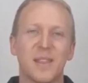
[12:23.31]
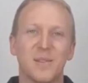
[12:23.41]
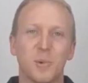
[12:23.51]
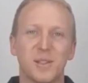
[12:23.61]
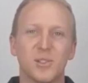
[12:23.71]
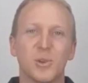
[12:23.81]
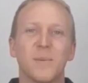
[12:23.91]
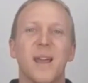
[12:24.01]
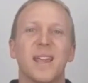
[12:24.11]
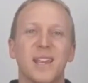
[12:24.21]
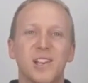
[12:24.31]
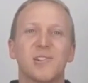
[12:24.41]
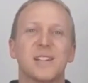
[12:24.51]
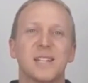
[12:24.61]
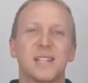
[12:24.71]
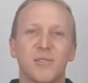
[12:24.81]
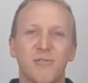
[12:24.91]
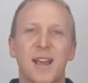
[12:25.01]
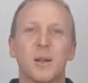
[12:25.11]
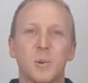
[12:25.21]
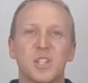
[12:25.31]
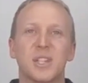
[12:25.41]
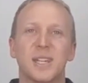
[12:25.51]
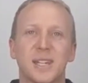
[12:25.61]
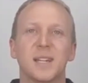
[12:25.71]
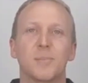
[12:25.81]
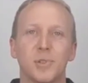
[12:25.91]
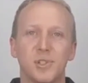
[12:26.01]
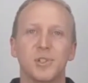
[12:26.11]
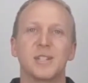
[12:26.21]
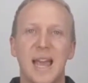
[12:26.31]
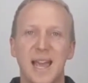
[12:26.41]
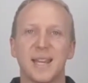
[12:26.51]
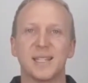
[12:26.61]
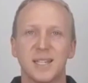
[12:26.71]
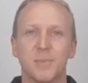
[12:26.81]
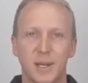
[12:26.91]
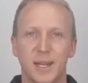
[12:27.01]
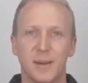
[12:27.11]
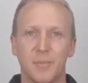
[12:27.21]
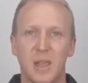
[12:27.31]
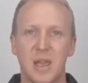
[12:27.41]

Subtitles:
we're talking about increasing the rate at which it can produce ATP.